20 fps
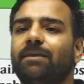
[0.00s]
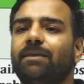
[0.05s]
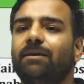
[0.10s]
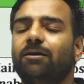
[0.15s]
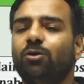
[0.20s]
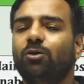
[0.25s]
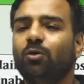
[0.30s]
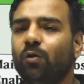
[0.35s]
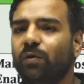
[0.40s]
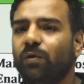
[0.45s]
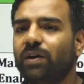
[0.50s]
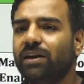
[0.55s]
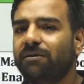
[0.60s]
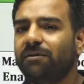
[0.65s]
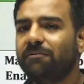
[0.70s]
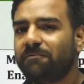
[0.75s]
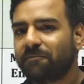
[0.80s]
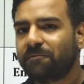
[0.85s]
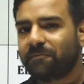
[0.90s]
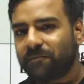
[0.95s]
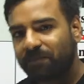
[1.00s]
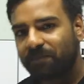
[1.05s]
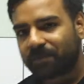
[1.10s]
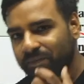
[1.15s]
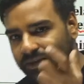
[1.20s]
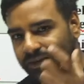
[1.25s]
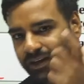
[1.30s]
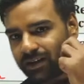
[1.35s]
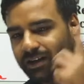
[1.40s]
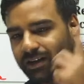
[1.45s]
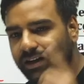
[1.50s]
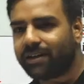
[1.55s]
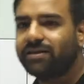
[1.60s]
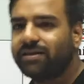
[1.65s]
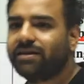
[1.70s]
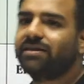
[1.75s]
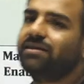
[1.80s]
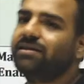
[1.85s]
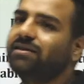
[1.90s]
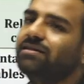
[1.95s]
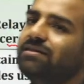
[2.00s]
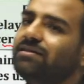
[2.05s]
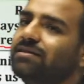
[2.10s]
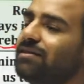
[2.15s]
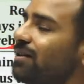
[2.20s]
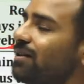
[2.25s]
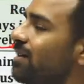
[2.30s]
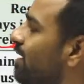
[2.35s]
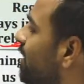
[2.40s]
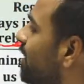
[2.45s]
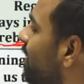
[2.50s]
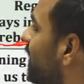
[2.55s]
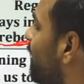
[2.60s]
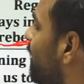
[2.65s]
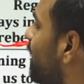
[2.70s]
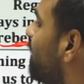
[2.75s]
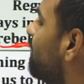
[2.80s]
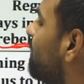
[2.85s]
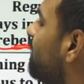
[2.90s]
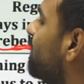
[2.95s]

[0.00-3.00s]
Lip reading: No one? Let's discuss. Here,